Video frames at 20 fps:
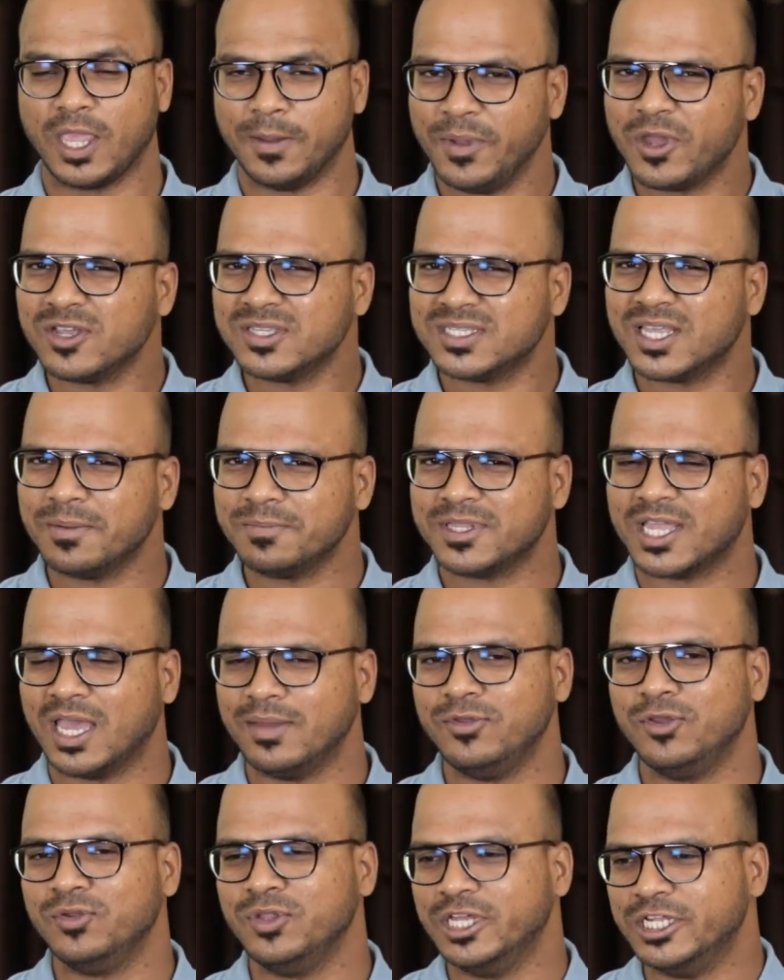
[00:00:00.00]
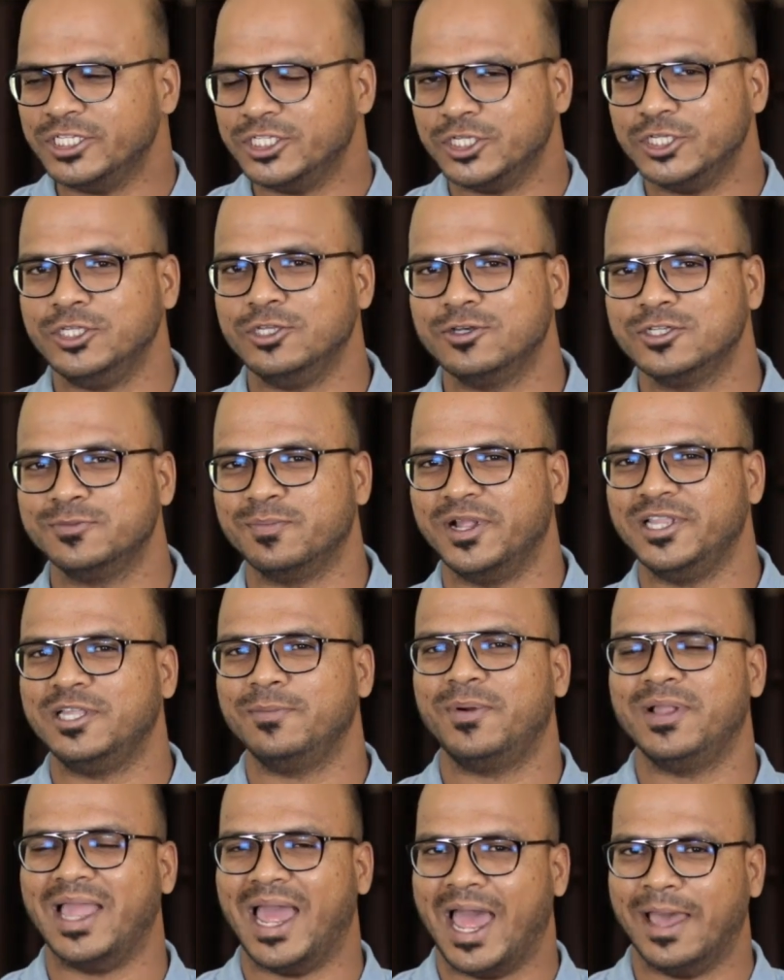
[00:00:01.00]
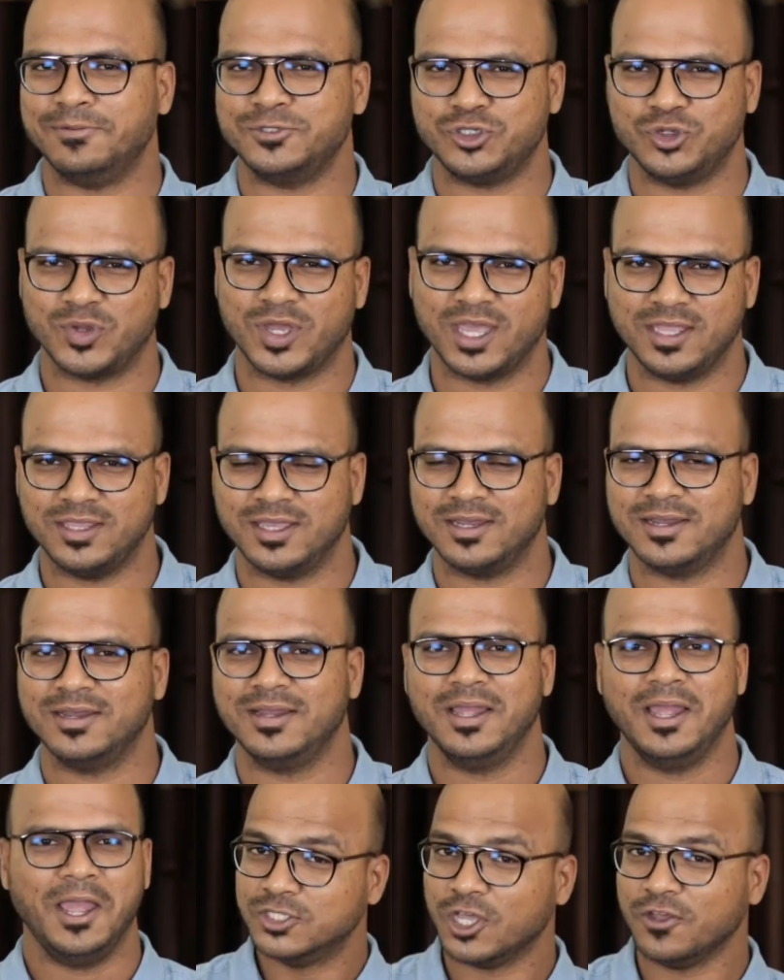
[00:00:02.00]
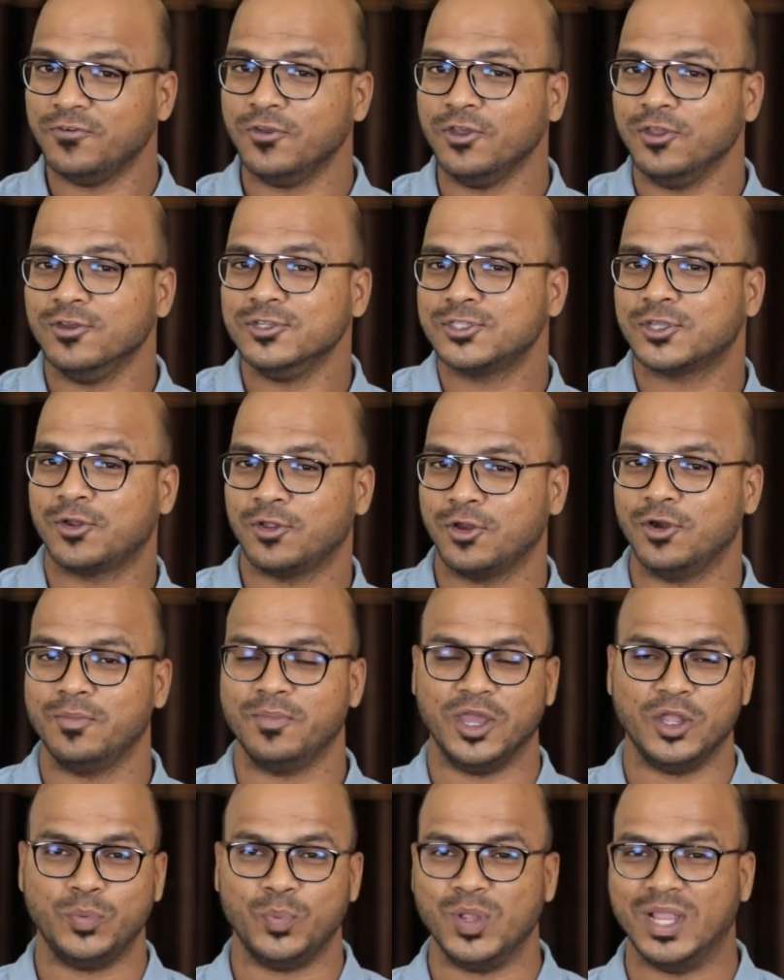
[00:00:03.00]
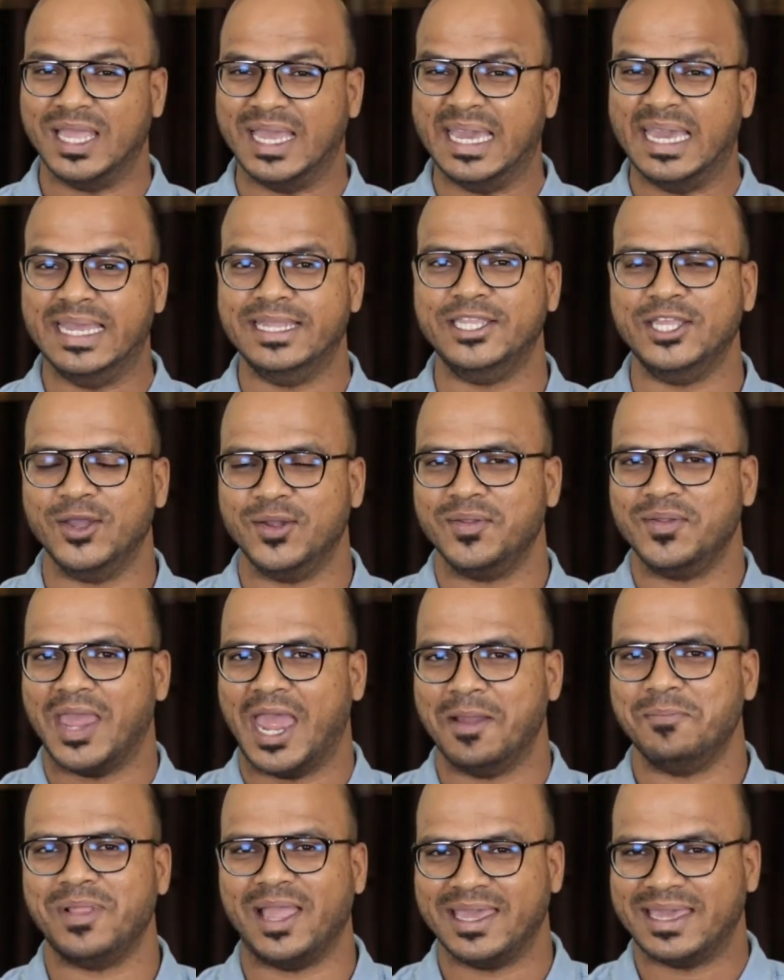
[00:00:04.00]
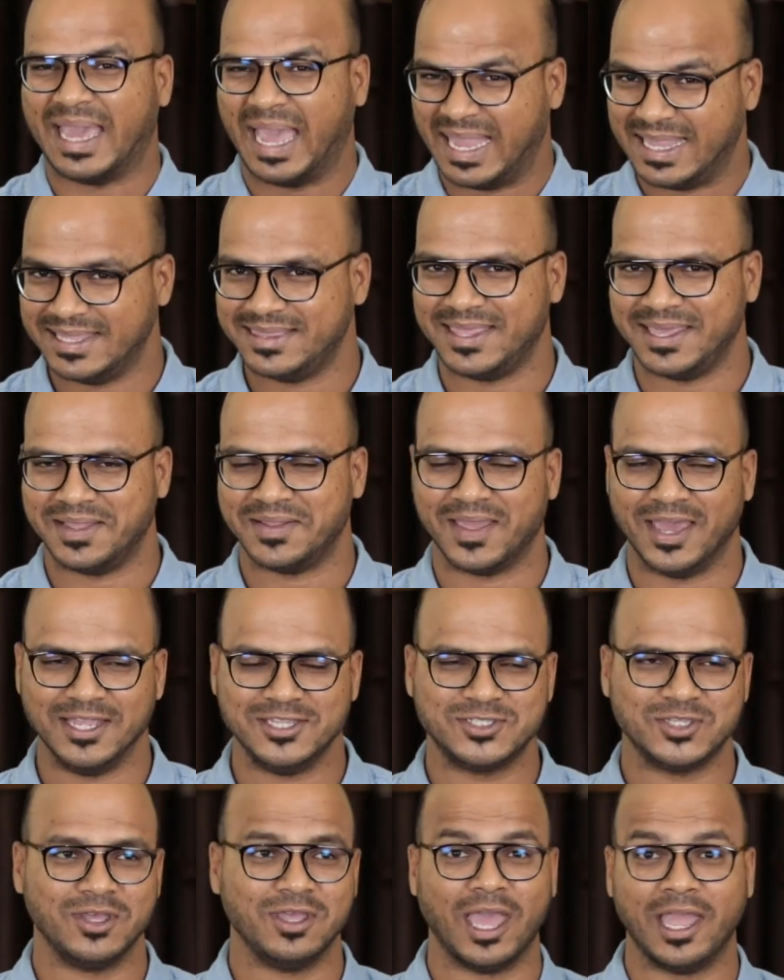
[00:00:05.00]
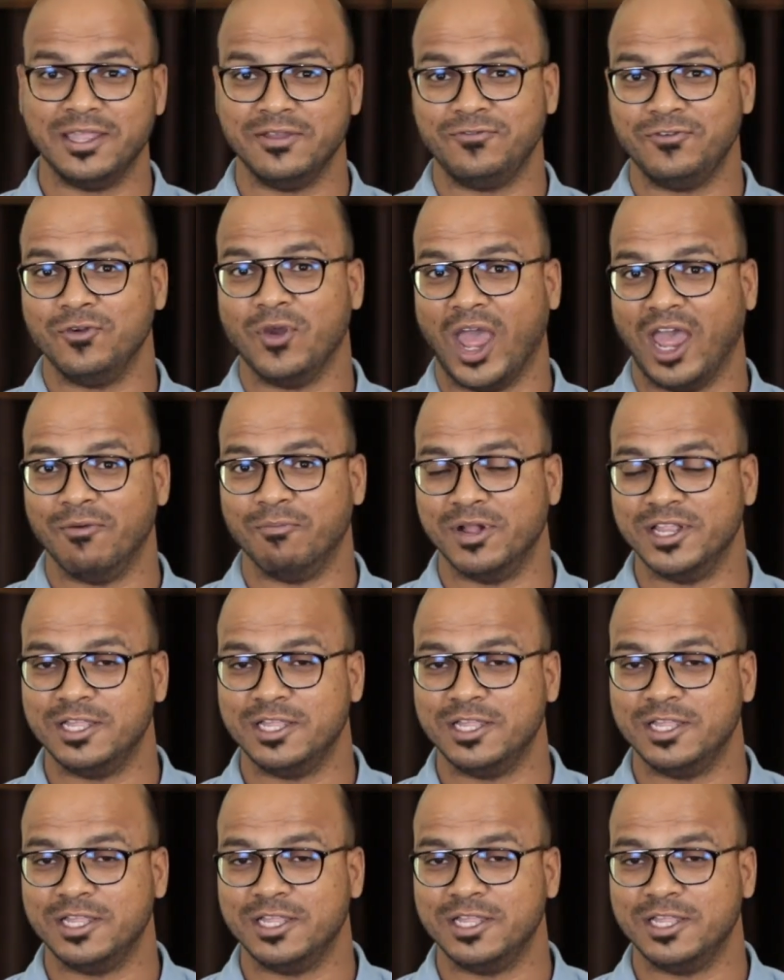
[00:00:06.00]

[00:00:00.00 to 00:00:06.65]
because sometimes you need to use multiple apps together. So if you use Chrome, it will eat your RAM like anything, right? So and if you have